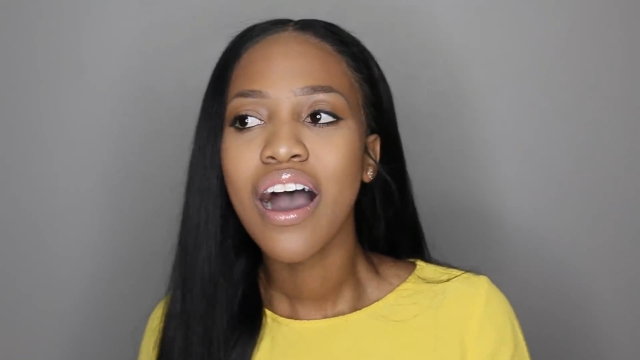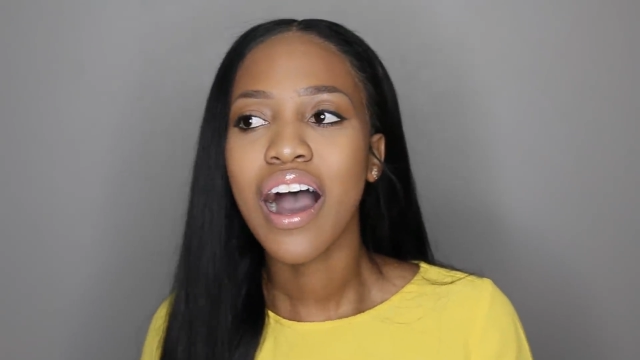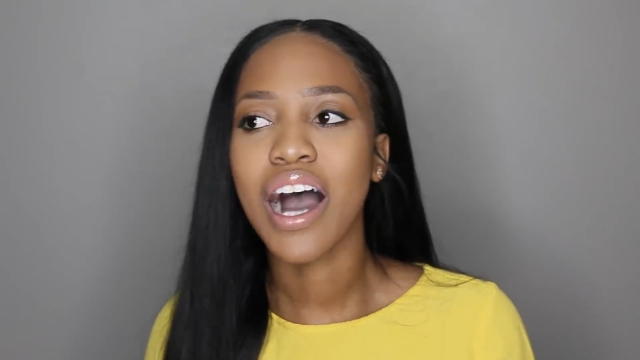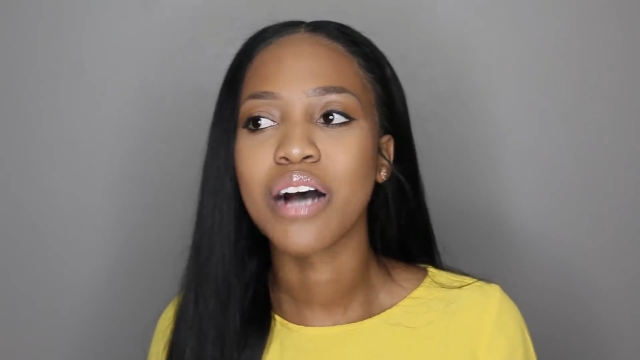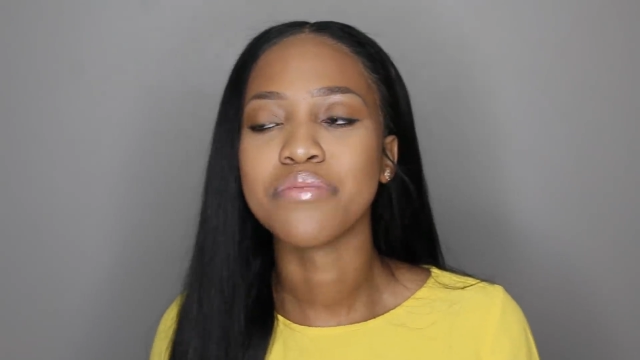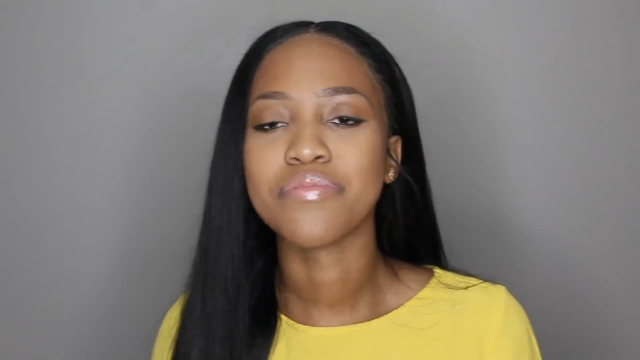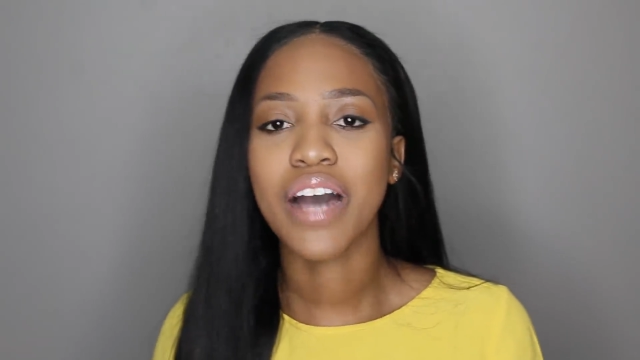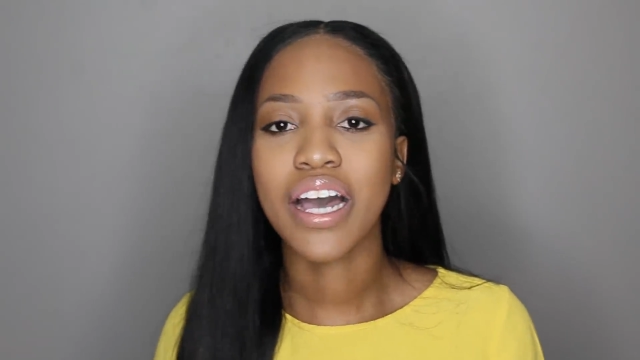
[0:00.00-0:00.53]

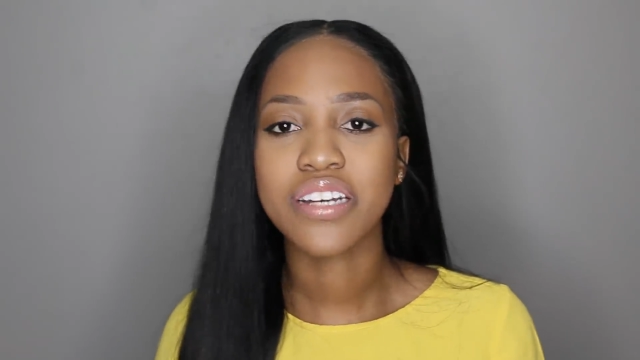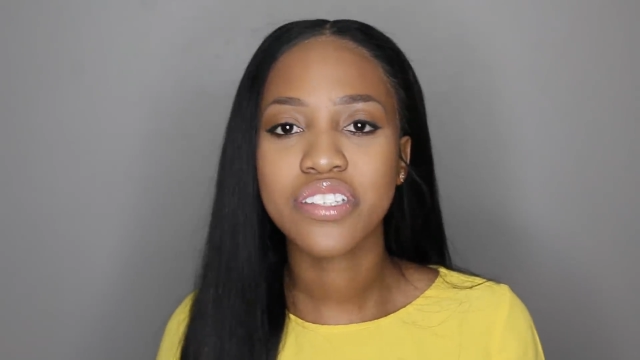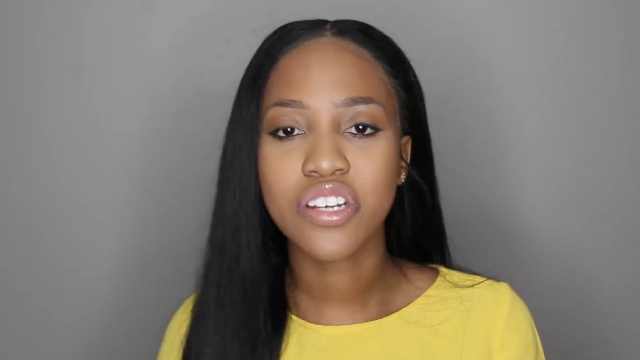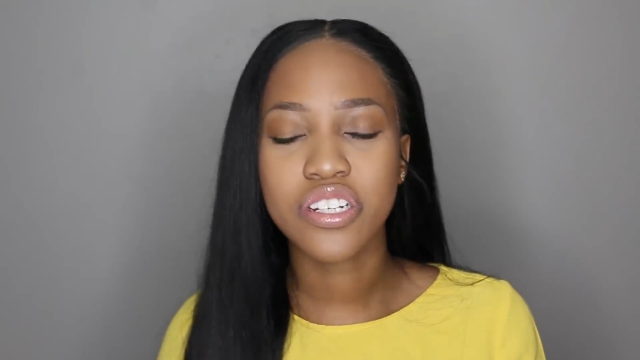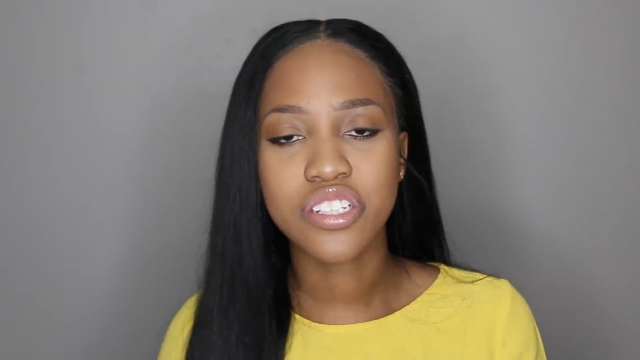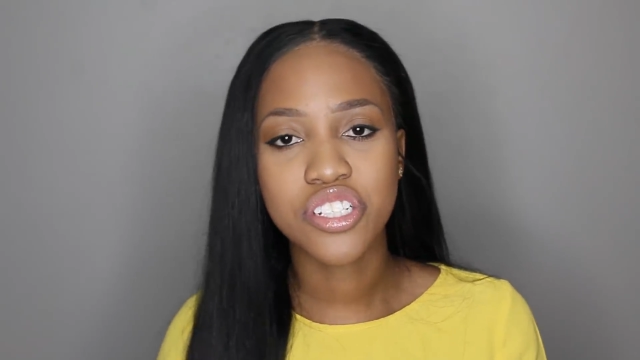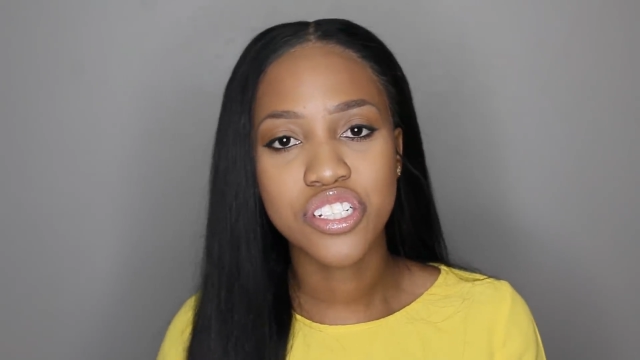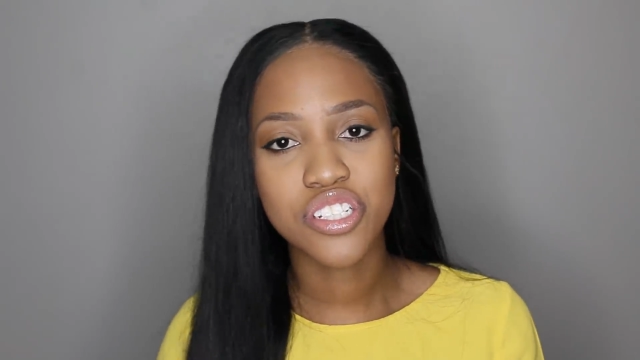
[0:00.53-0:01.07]
I had to
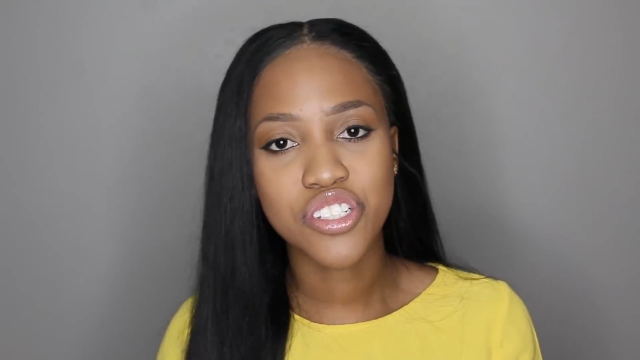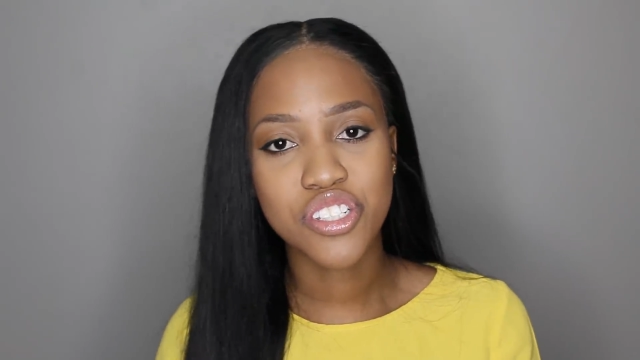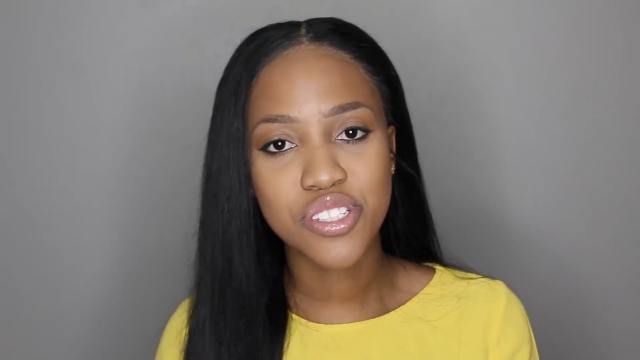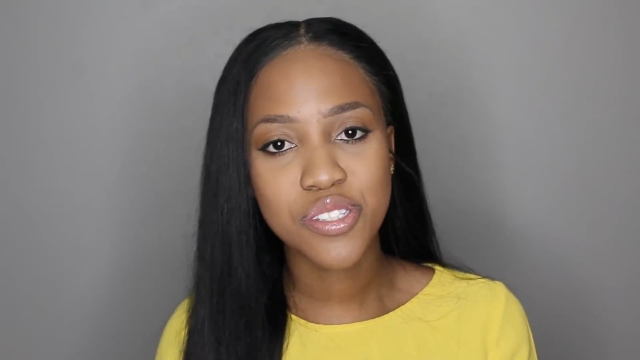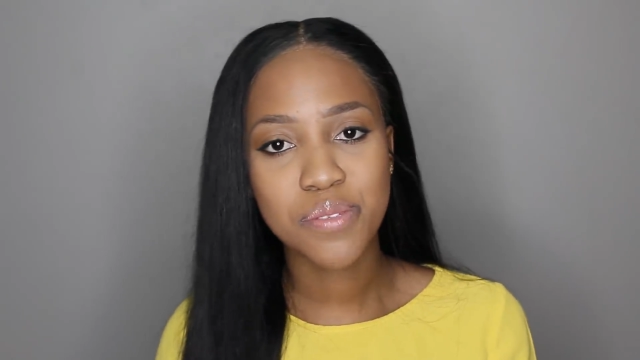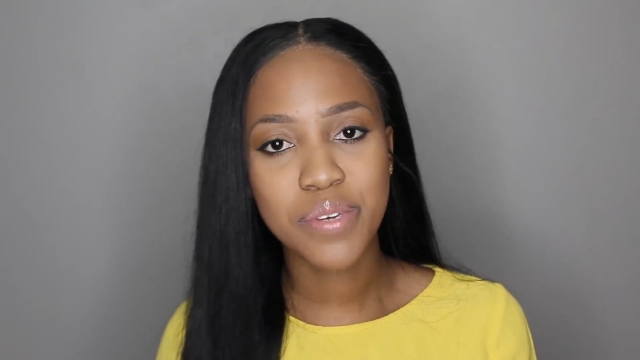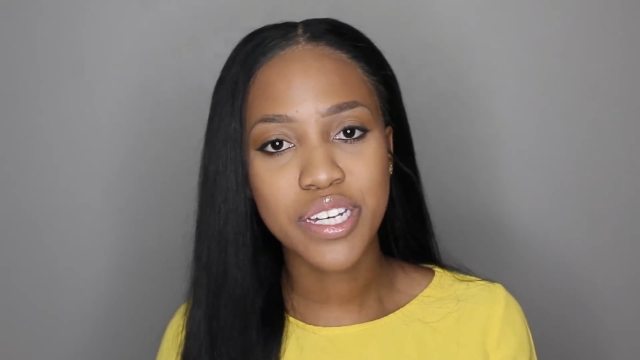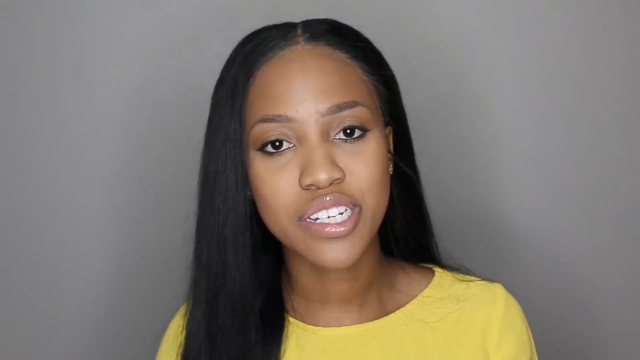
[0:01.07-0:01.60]
condition it
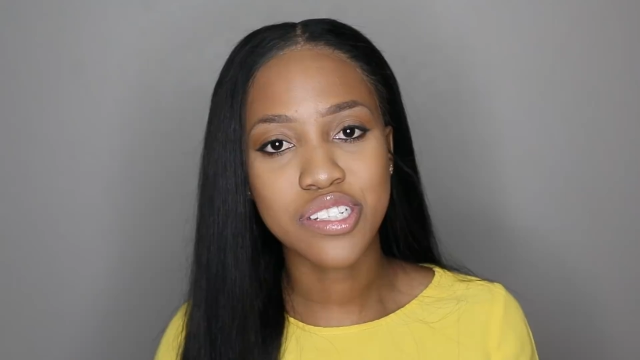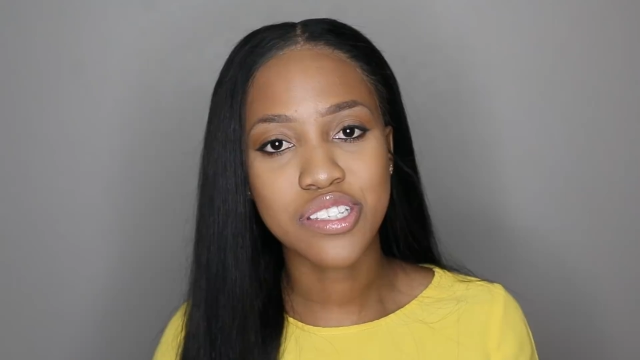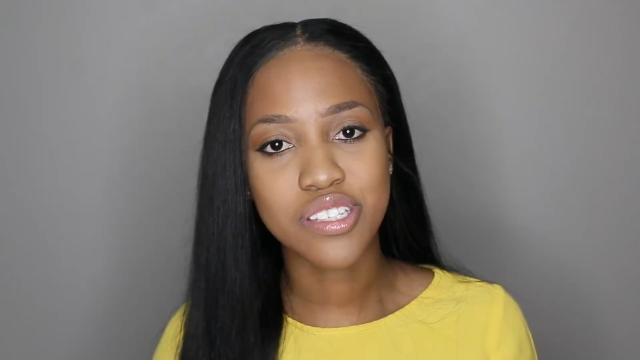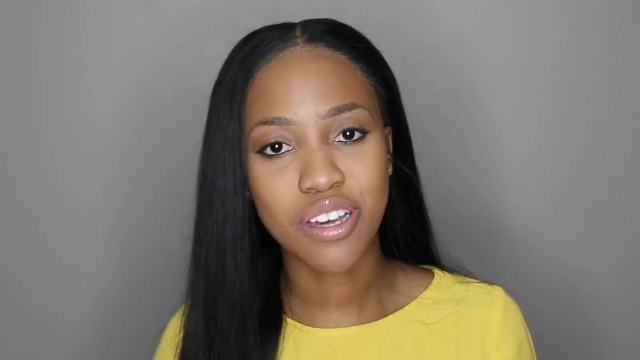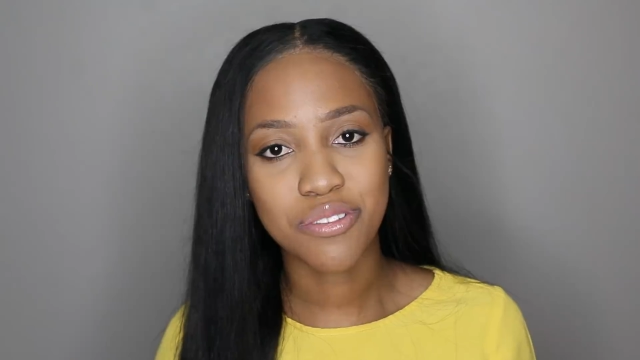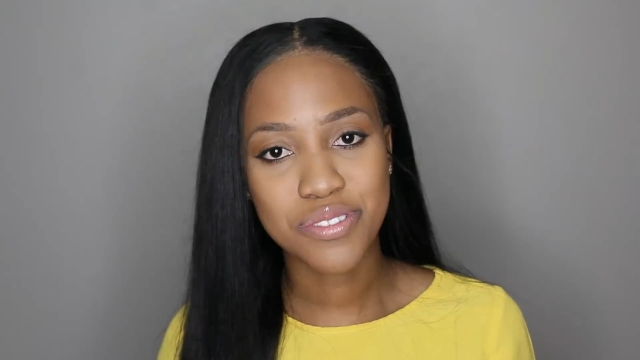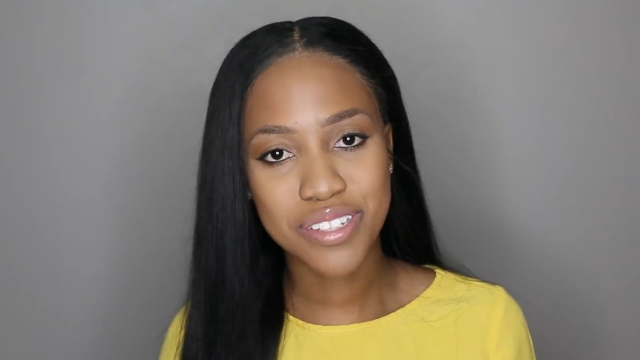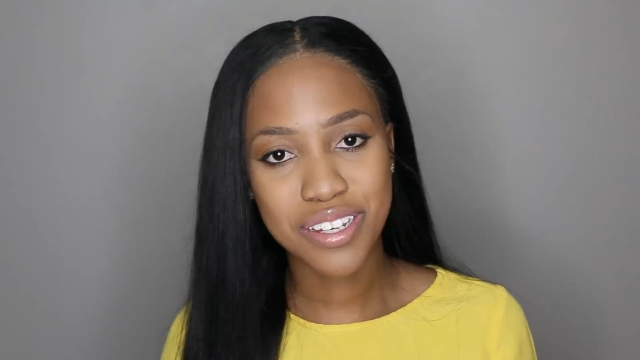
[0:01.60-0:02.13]
just to make it
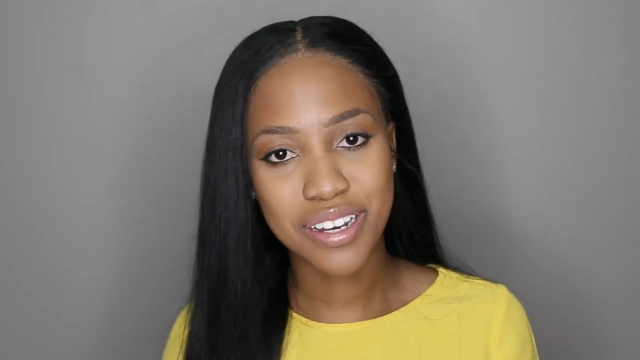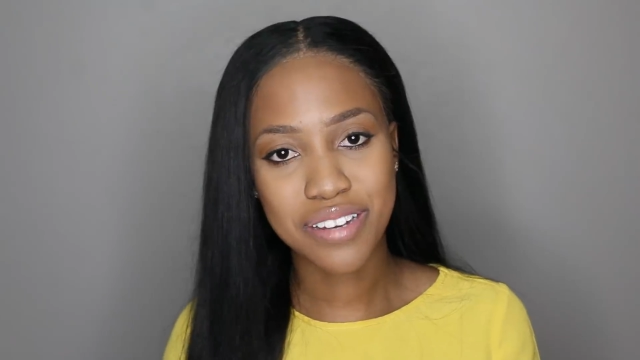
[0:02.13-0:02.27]
softer,